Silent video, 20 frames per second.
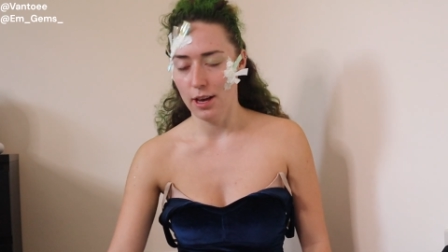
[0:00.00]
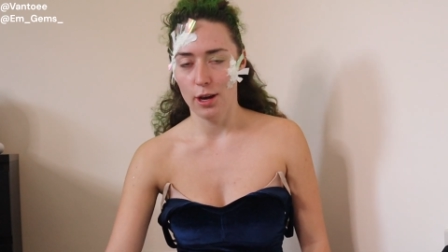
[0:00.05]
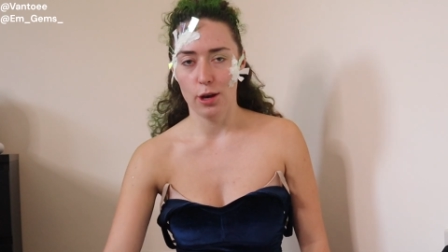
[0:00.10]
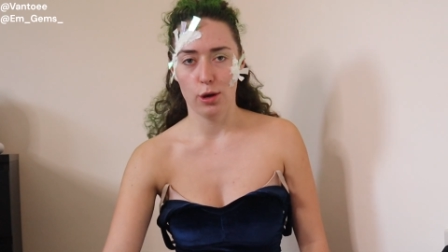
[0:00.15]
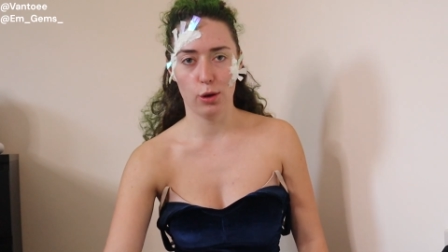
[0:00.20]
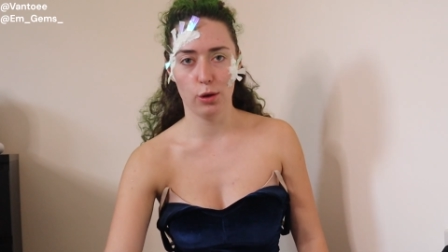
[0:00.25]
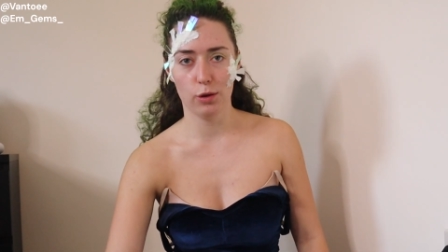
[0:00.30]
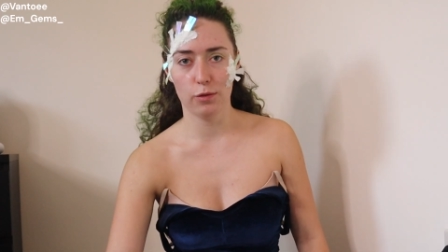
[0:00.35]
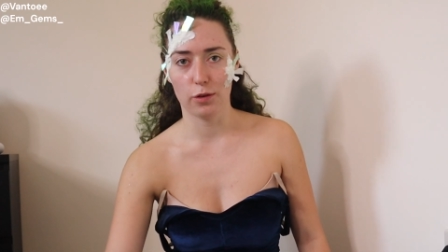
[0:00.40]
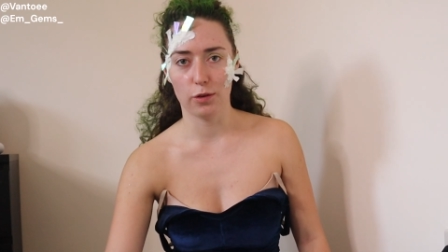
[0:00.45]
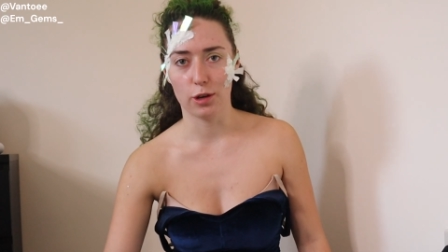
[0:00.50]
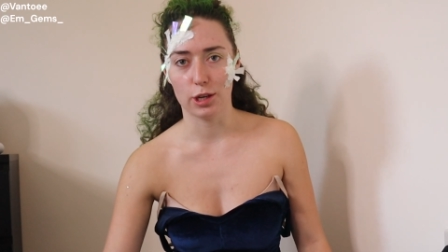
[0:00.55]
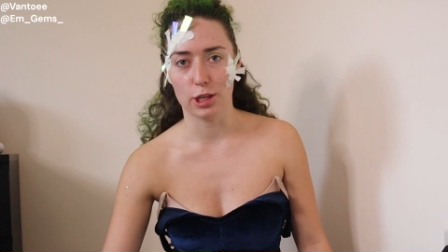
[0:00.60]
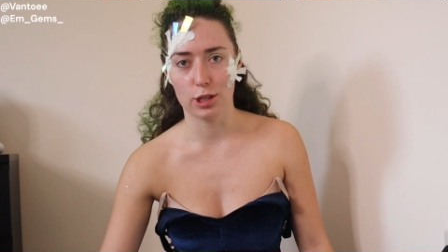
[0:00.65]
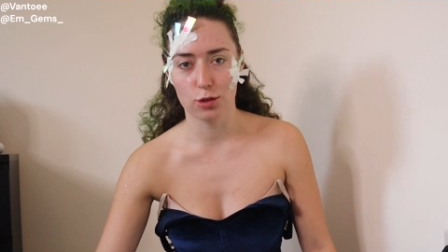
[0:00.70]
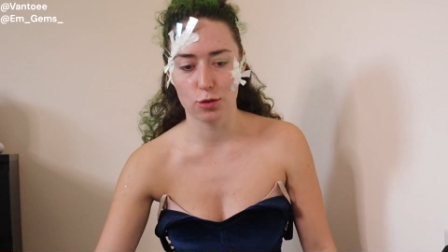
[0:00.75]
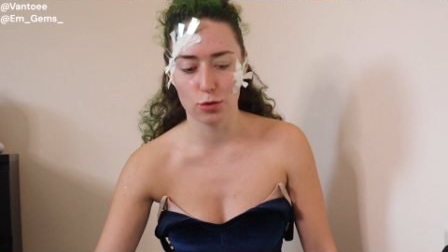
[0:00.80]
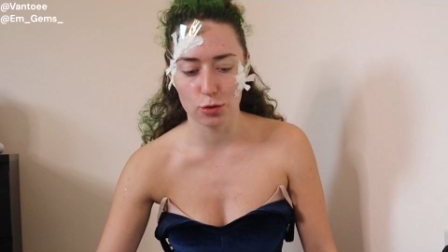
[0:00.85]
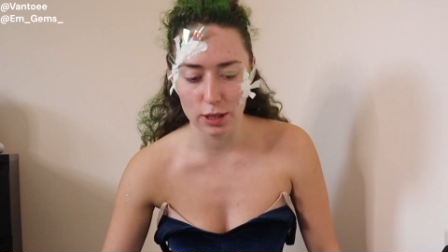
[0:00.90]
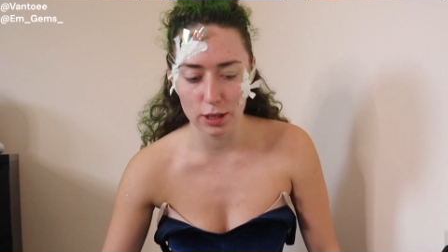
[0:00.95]
hoover
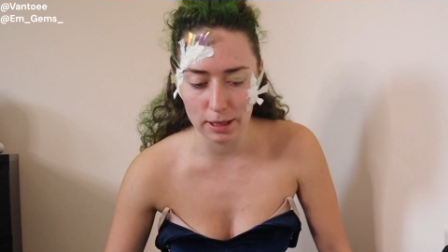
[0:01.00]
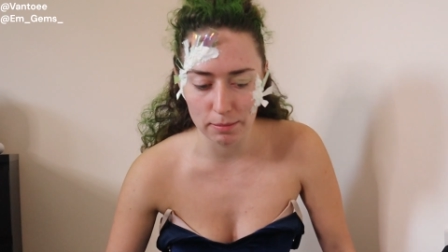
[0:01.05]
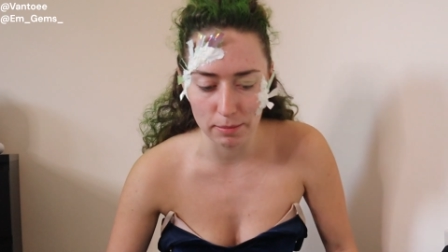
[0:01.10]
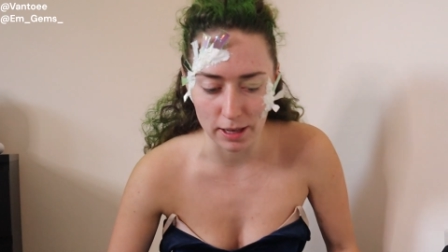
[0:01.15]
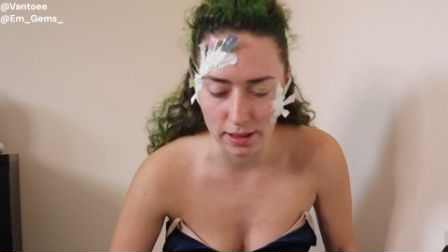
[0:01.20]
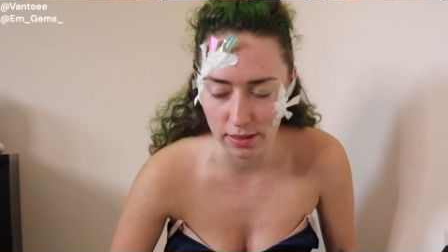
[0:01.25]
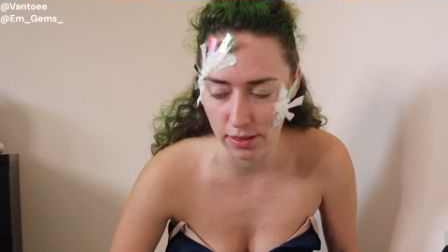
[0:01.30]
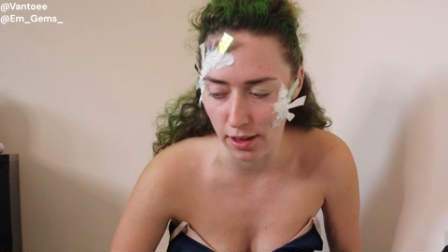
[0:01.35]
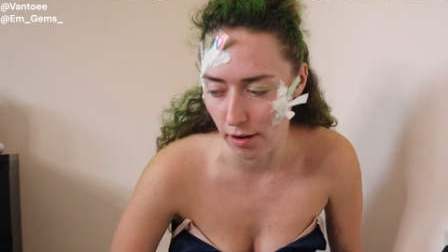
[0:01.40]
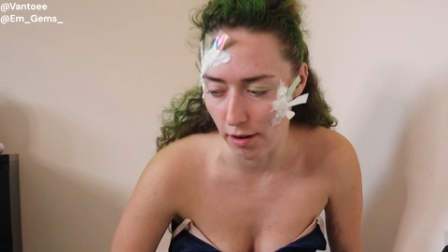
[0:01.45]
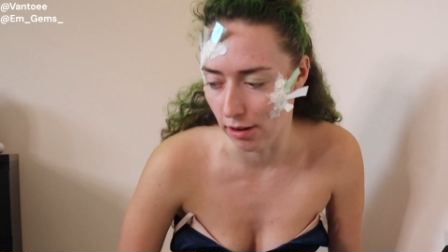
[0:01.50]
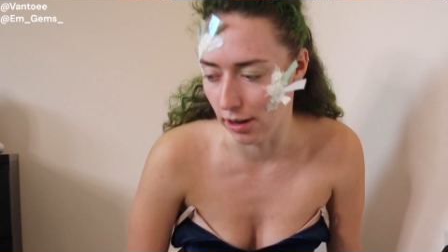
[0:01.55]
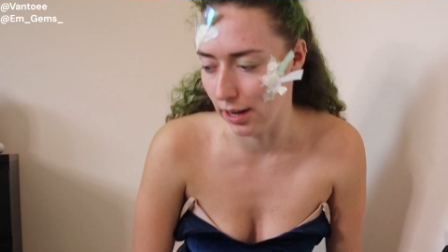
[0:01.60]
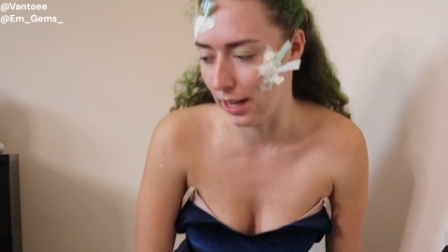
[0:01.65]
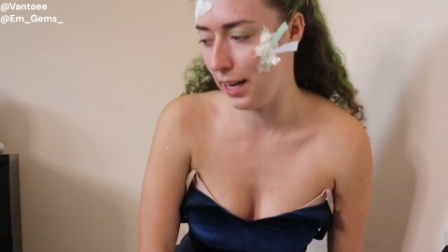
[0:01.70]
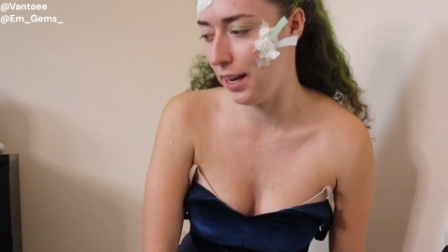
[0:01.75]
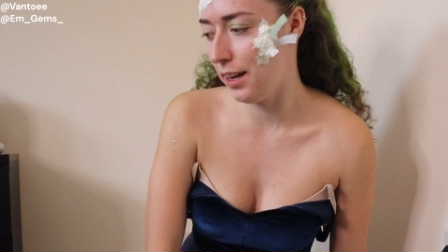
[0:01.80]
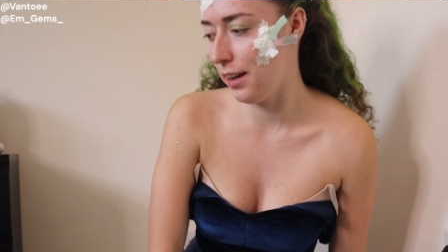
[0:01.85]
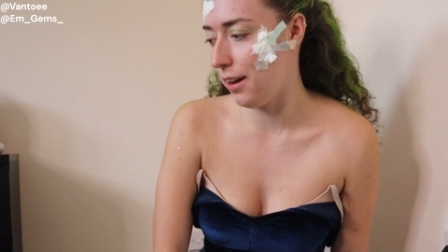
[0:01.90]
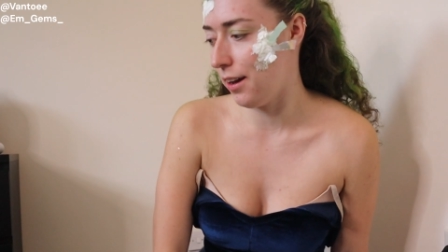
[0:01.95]
extremely
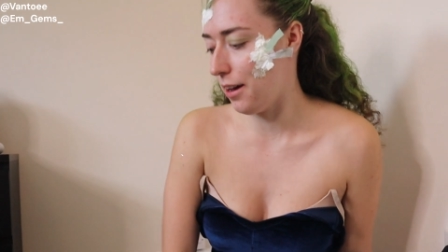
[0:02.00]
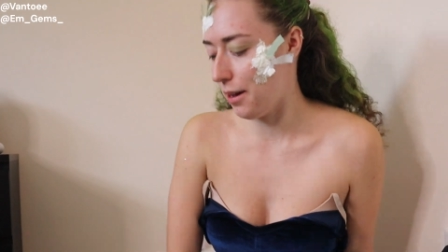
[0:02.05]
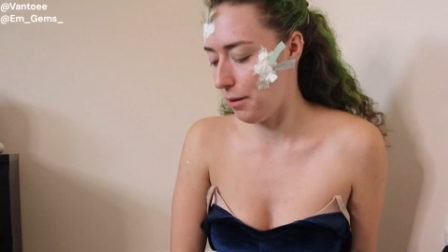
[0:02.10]
thoroughly